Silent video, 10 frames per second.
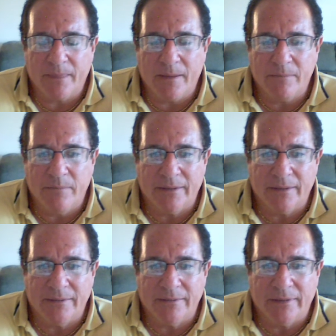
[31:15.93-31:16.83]
but
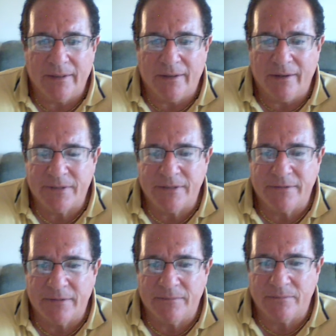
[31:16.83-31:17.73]
you know I've seen
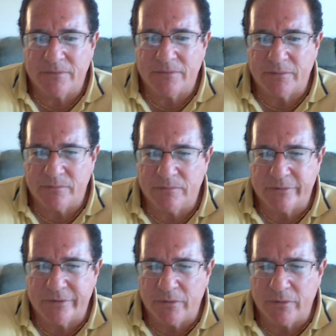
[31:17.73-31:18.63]
some some
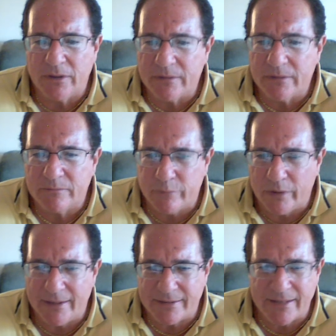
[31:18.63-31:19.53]
some good
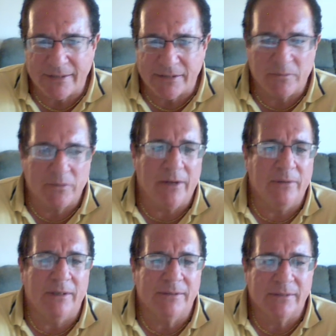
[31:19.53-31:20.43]
plays, not some great
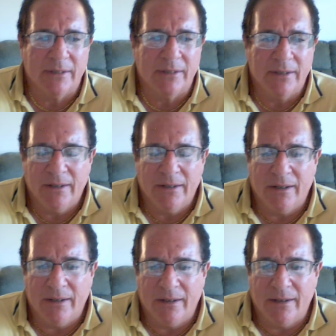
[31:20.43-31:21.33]
ones,
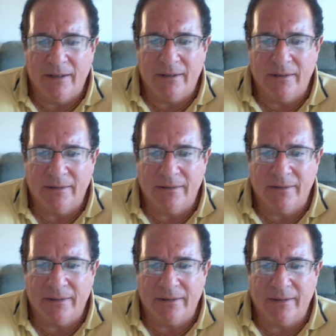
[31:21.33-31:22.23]
uh,
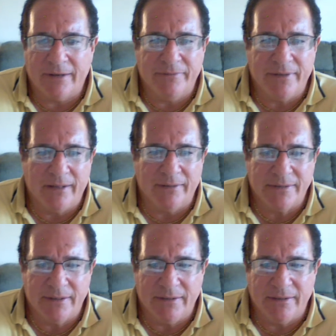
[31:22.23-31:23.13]
and a lot of vanilla
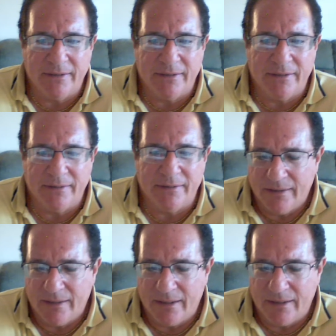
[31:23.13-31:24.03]
teams.
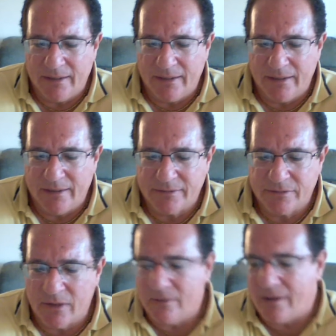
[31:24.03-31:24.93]
Uh,
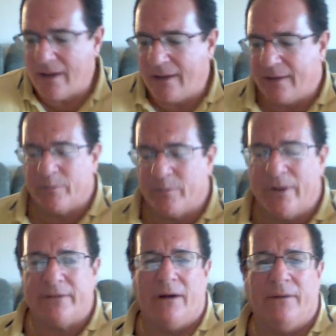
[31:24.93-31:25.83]
so I got to break
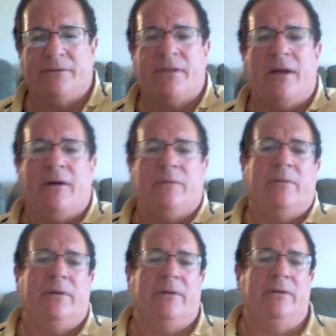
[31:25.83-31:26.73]
all those down.
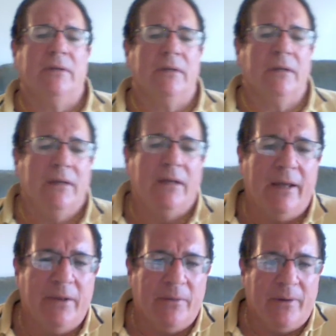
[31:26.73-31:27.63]
But
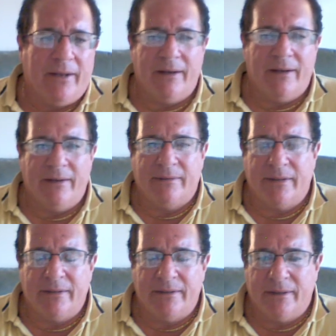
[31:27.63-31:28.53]
anyway, I
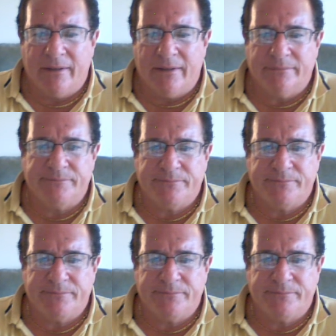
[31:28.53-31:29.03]
think um,